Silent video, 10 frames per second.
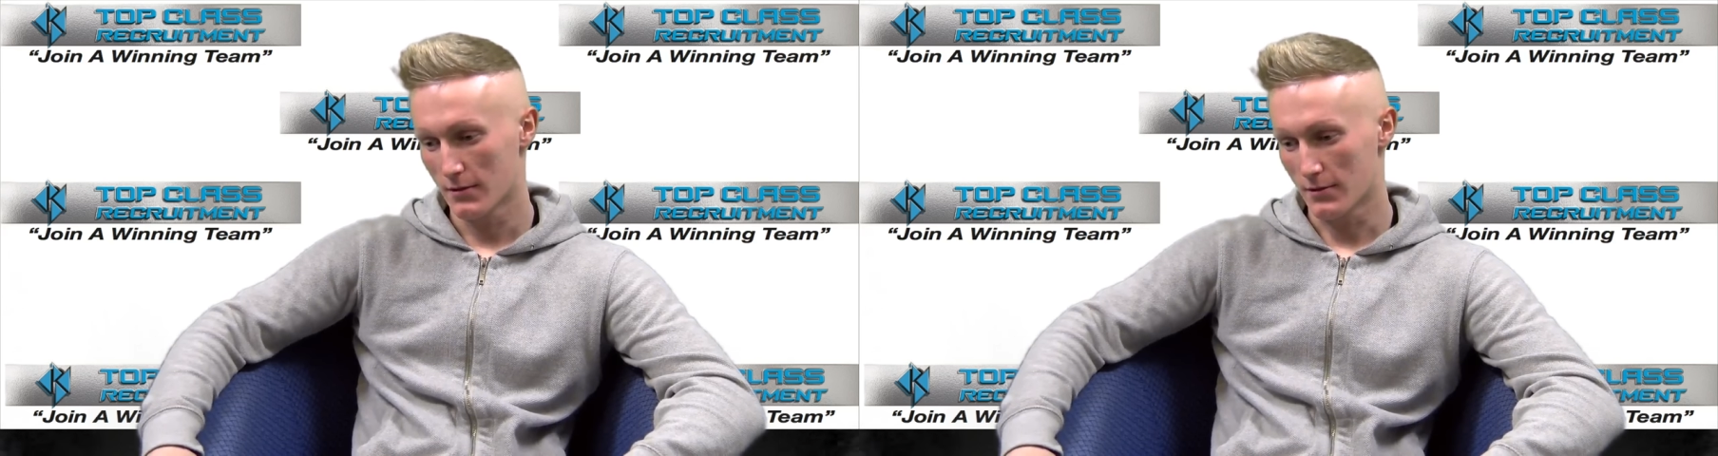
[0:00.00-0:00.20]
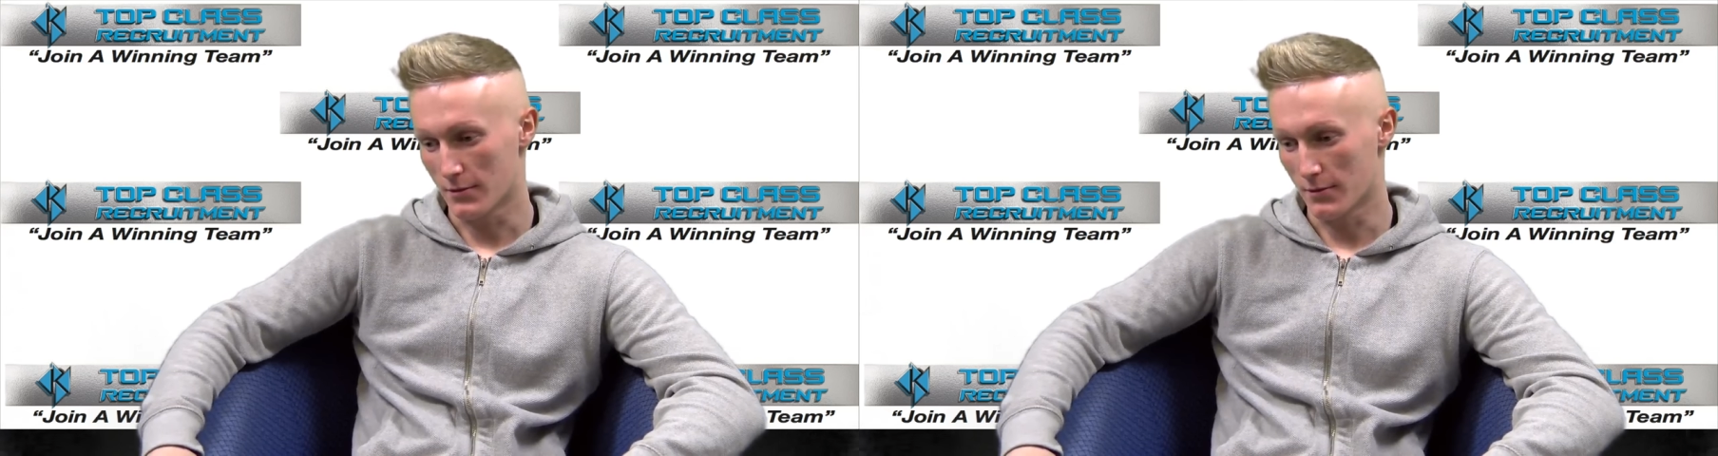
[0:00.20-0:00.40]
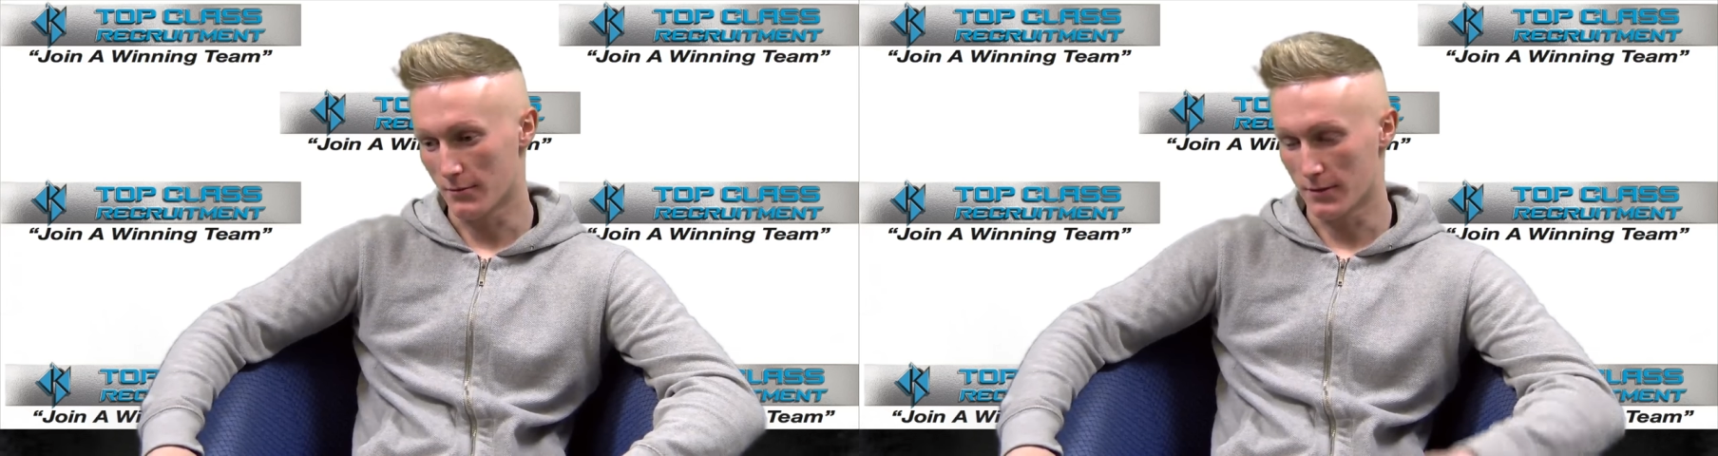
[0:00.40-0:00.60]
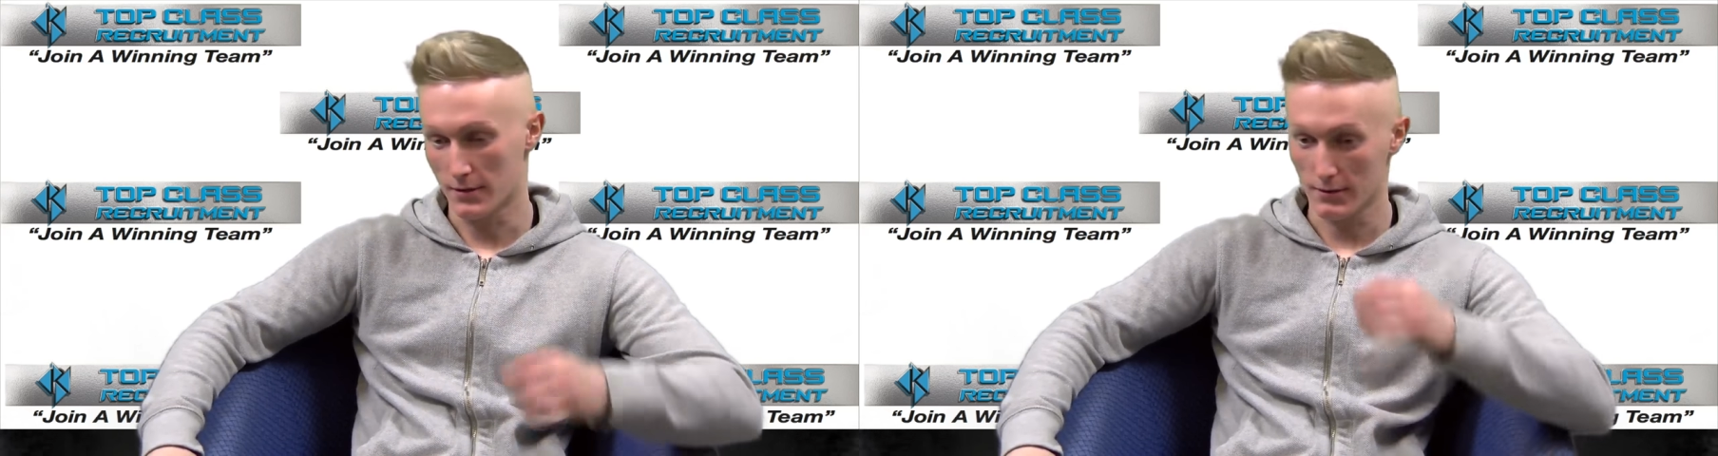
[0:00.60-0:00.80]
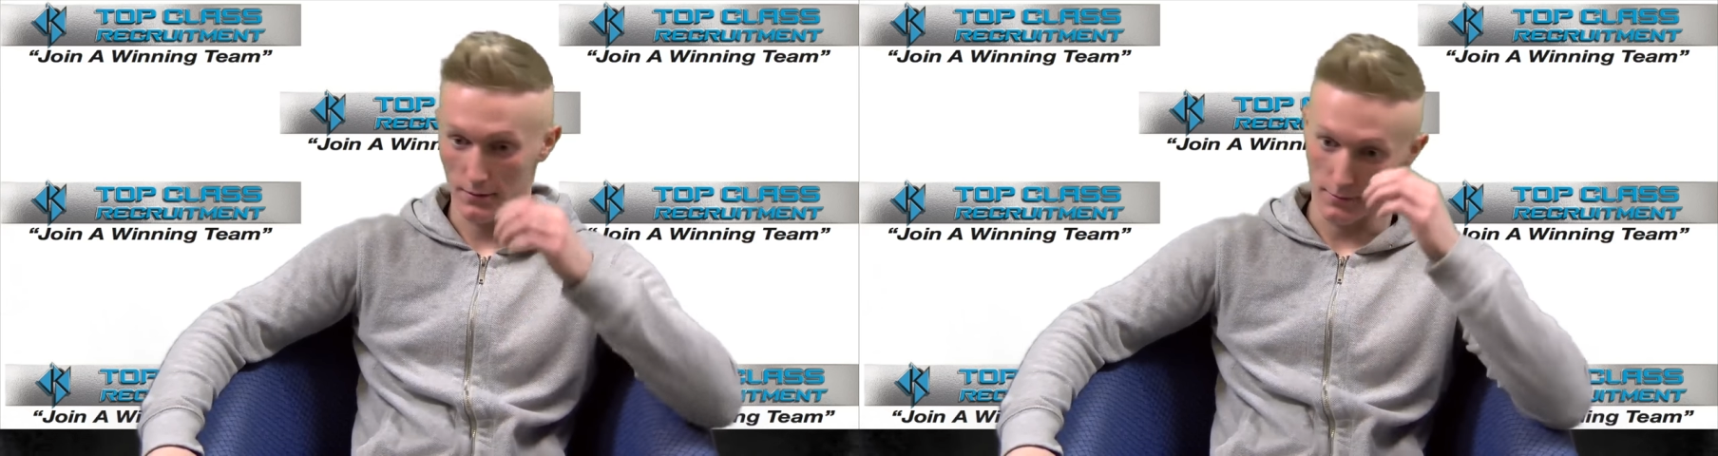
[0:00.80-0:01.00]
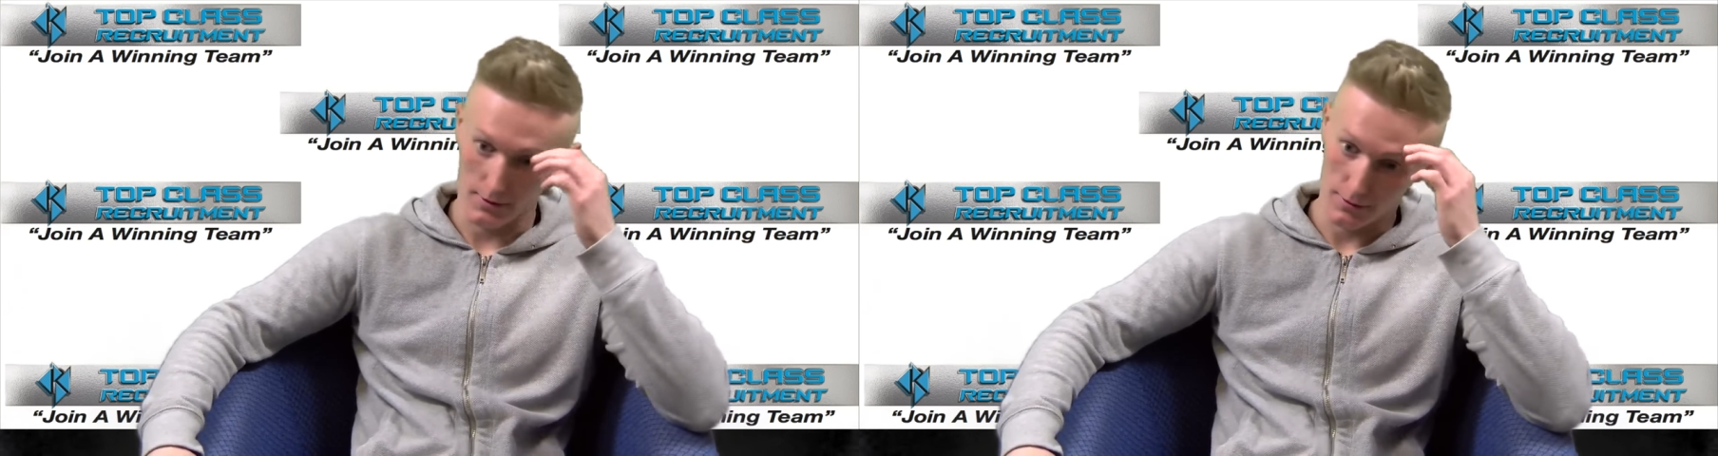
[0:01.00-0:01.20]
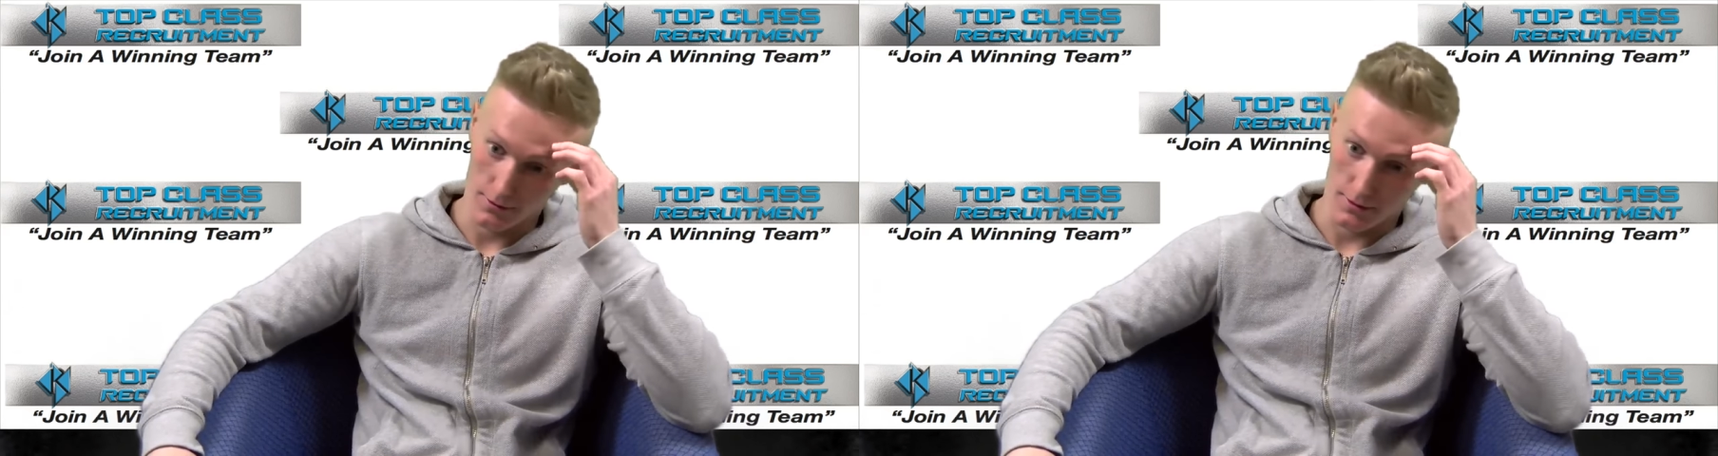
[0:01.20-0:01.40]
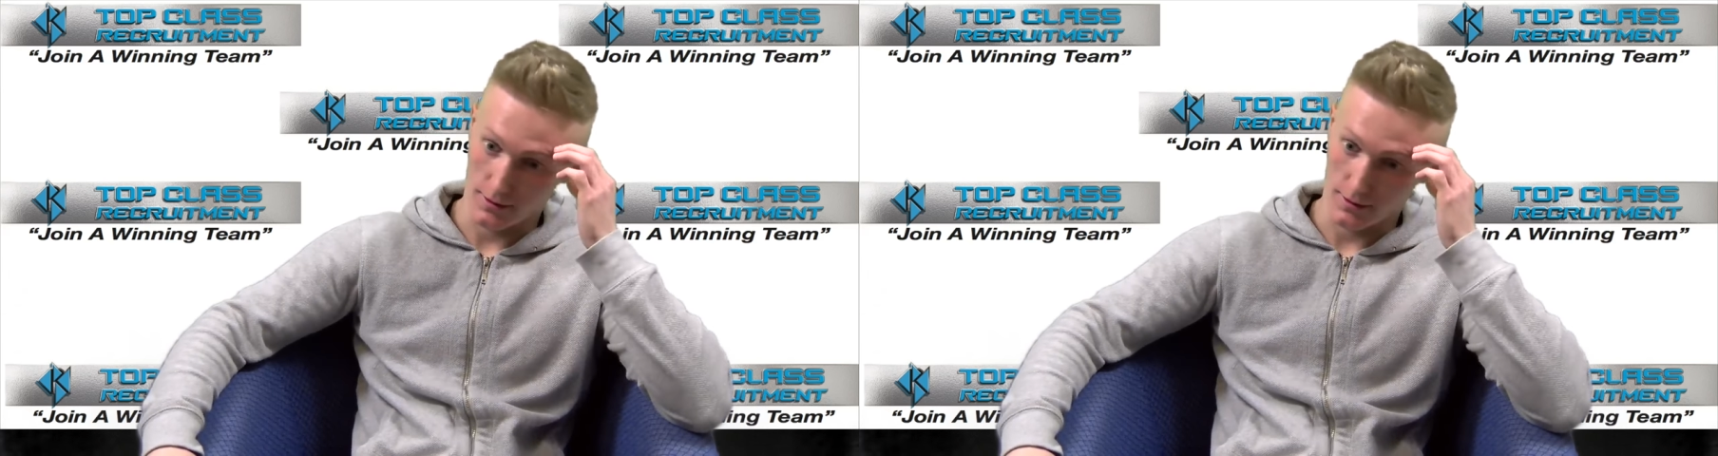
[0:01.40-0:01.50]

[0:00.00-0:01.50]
just want to make make sure I